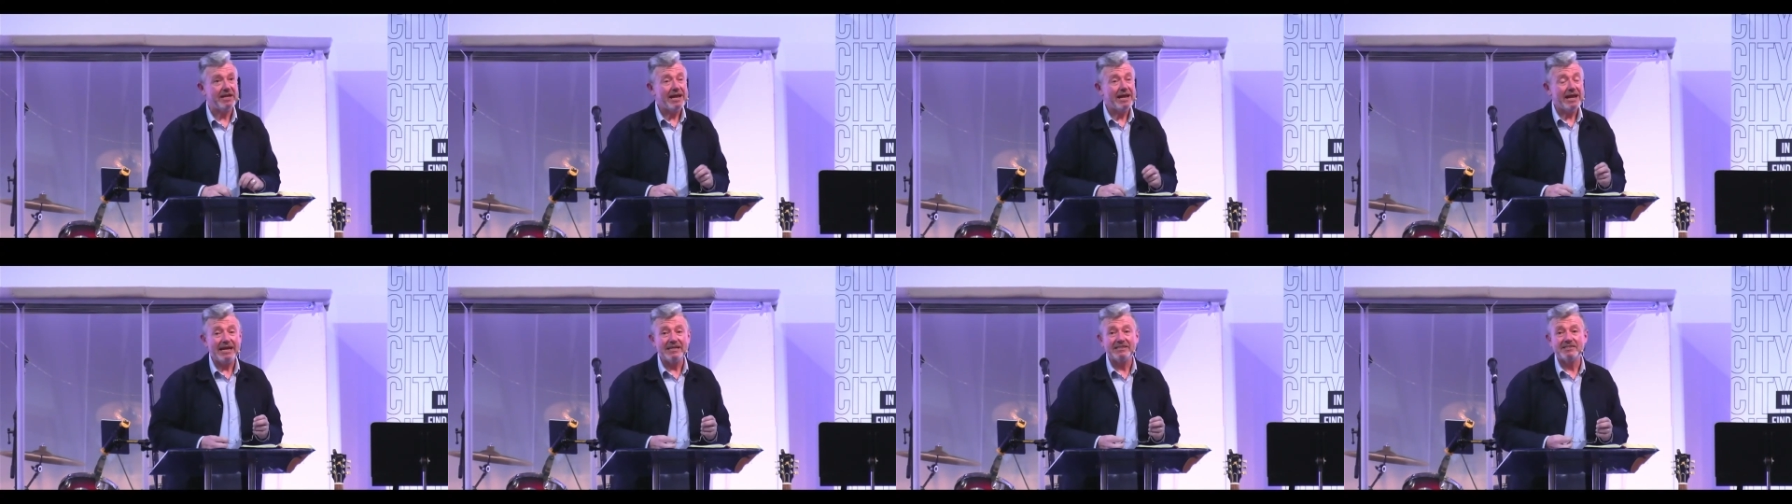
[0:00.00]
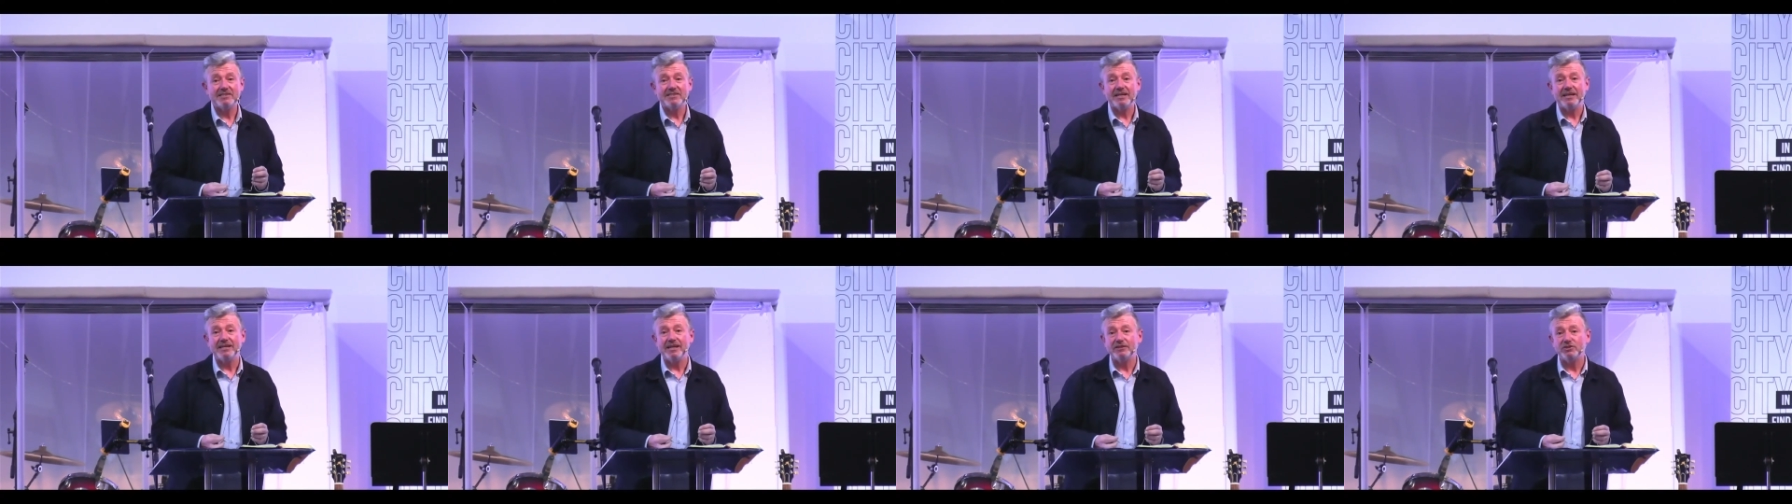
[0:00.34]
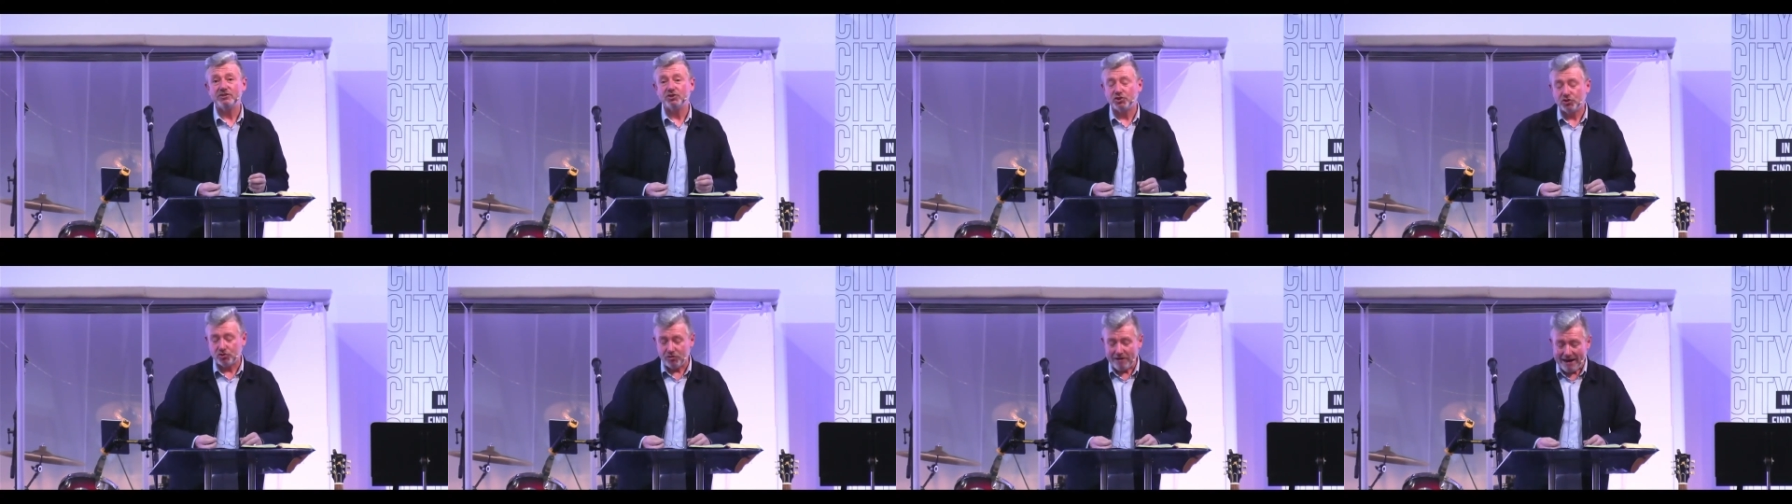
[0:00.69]
It's an
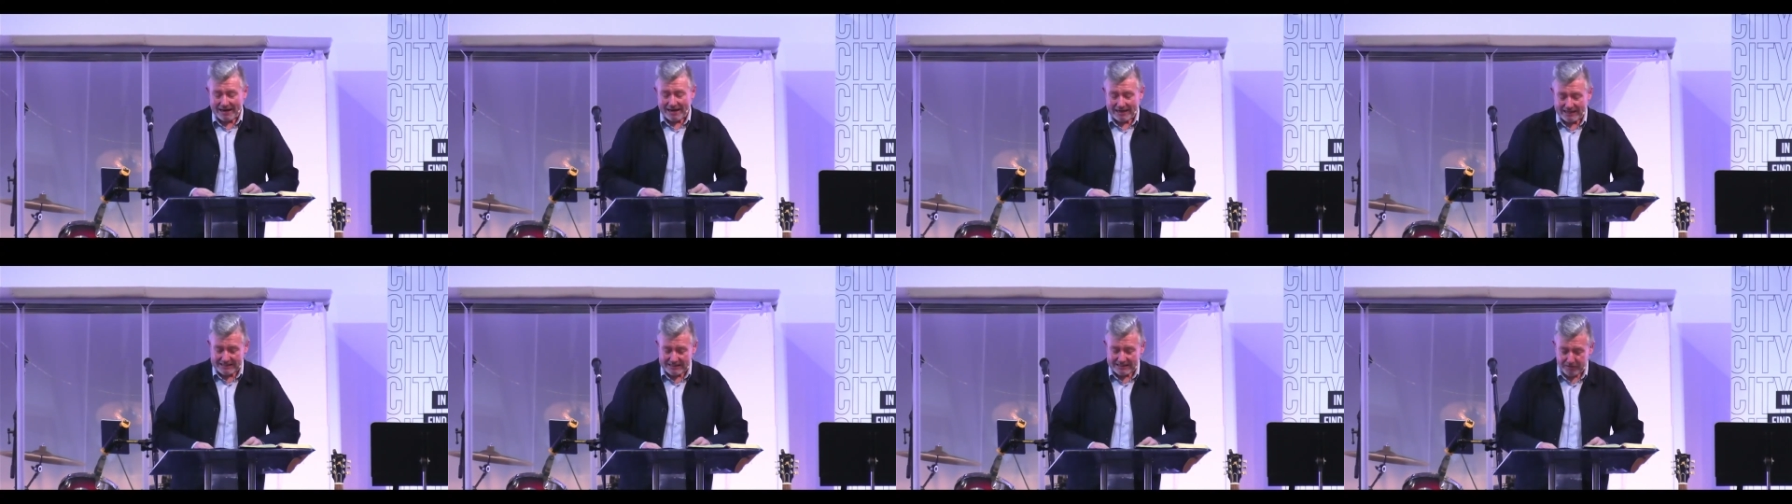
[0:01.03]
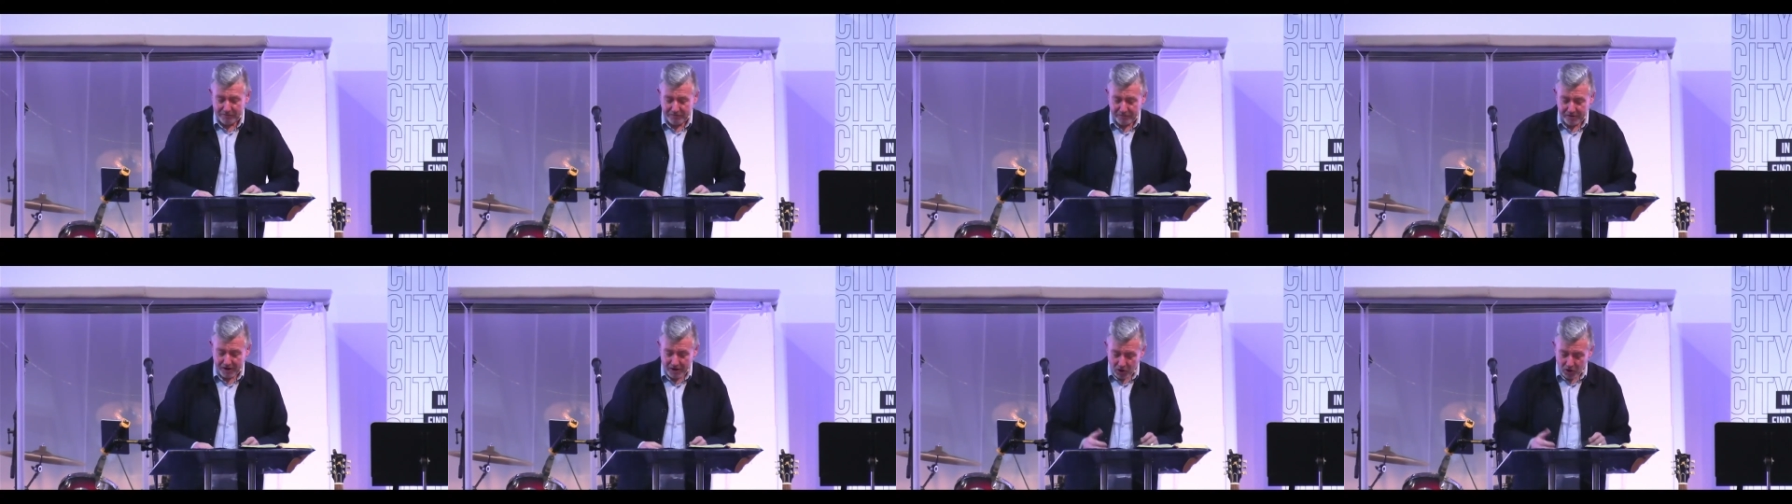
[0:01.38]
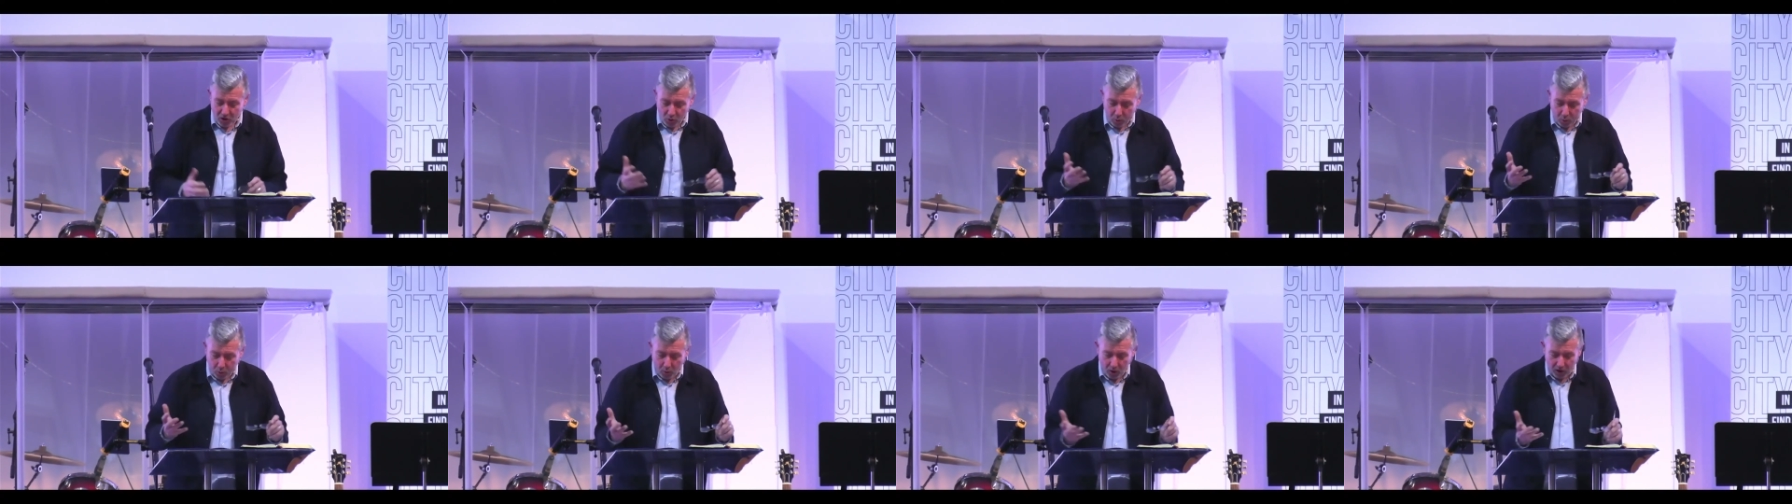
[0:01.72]
attractive
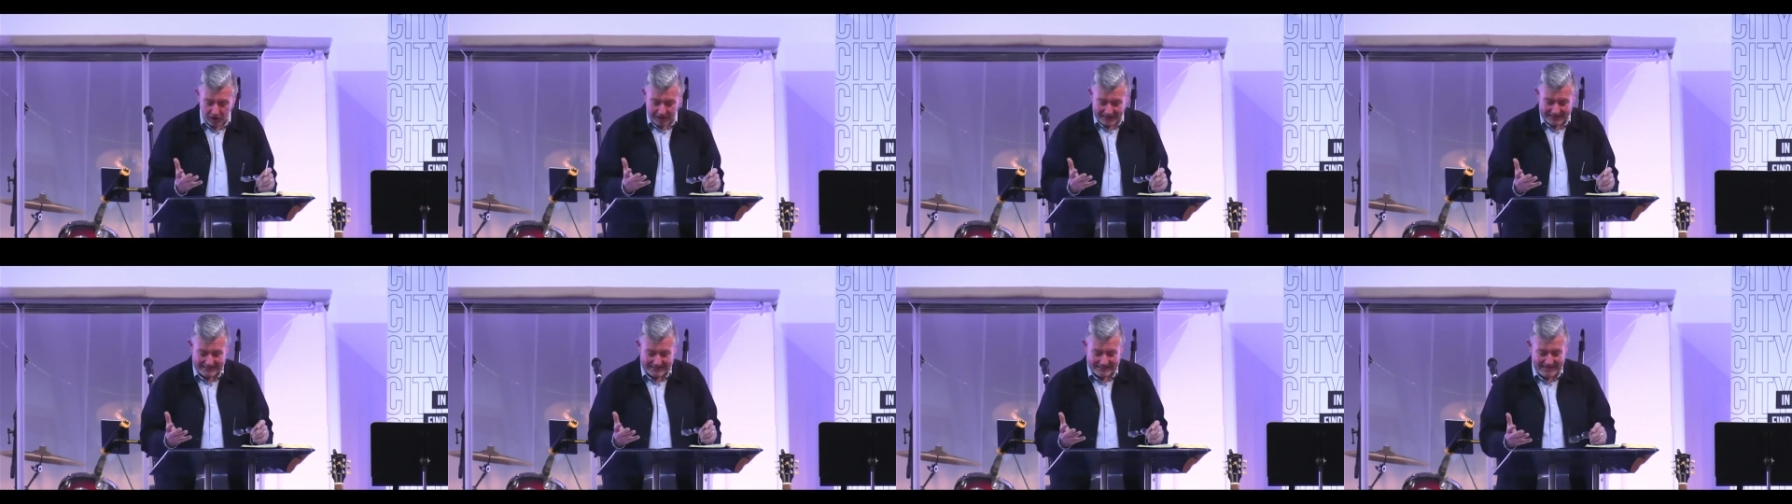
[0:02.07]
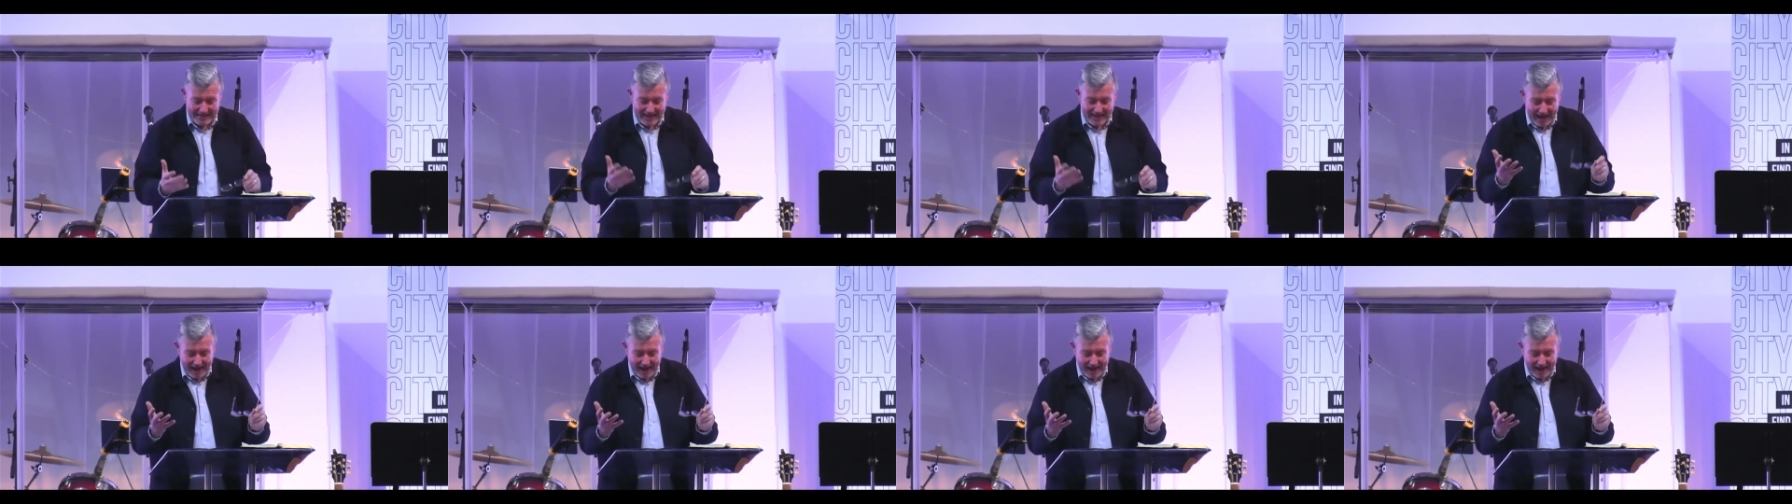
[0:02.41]
quality